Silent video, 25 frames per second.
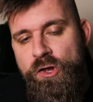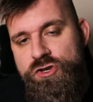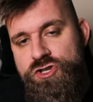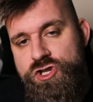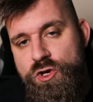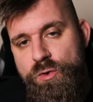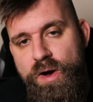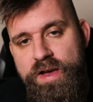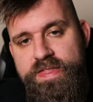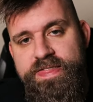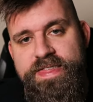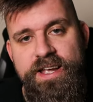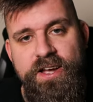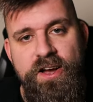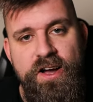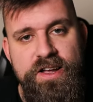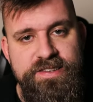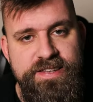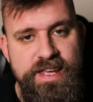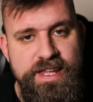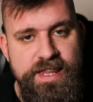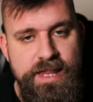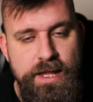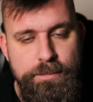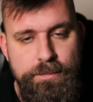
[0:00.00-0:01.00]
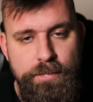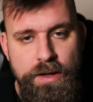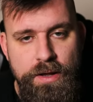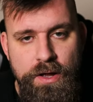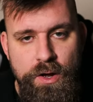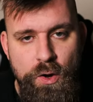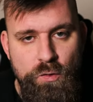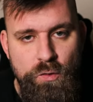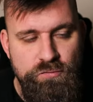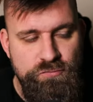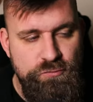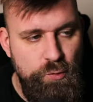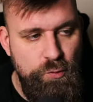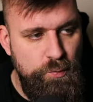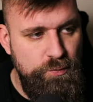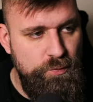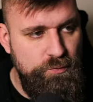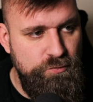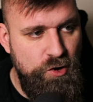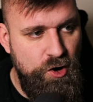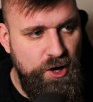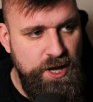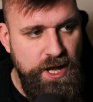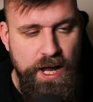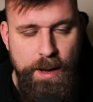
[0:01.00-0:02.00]
Do I think I see them
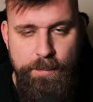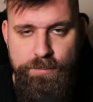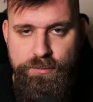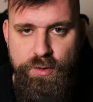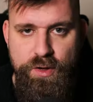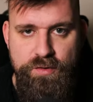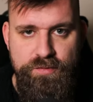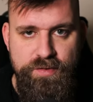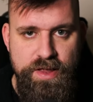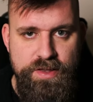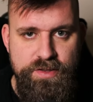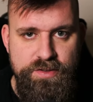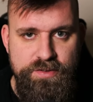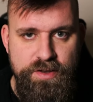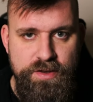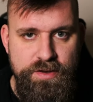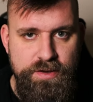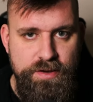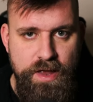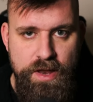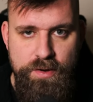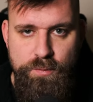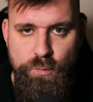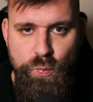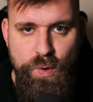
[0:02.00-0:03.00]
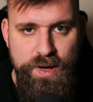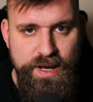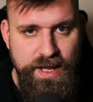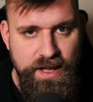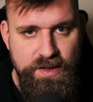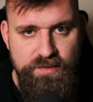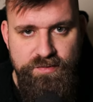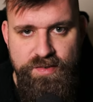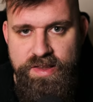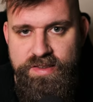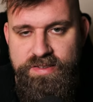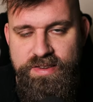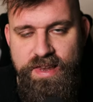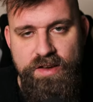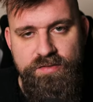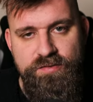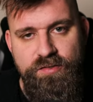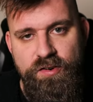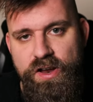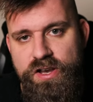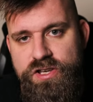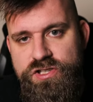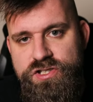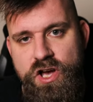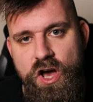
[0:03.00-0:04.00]
rocking up to events and winning events left,
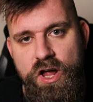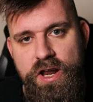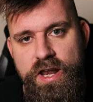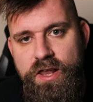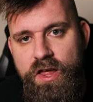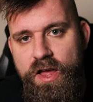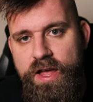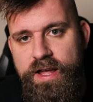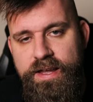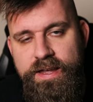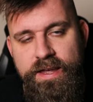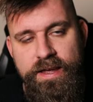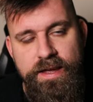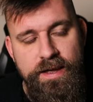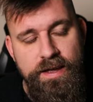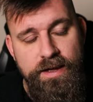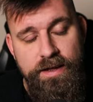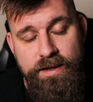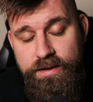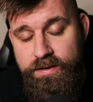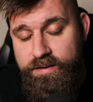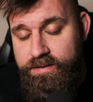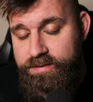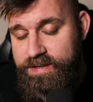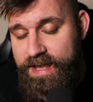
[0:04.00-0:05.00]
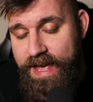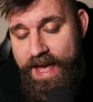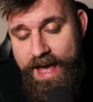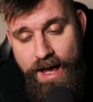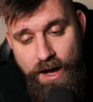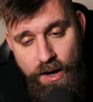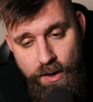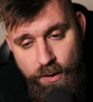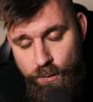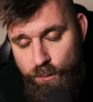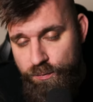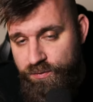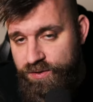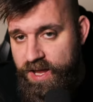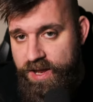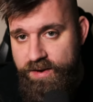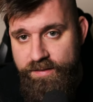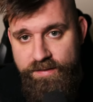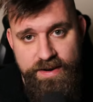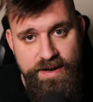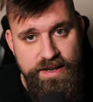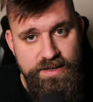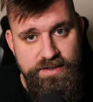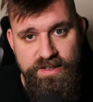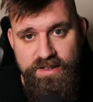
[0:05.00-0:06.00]
right, and Charlie like Tau,
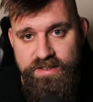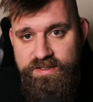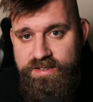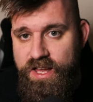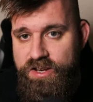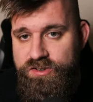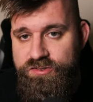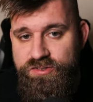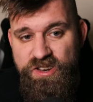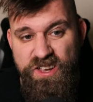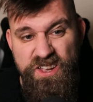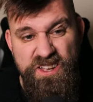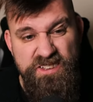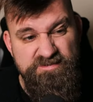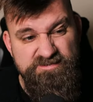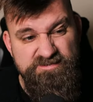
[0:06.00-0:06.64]
Tyranids, etc.?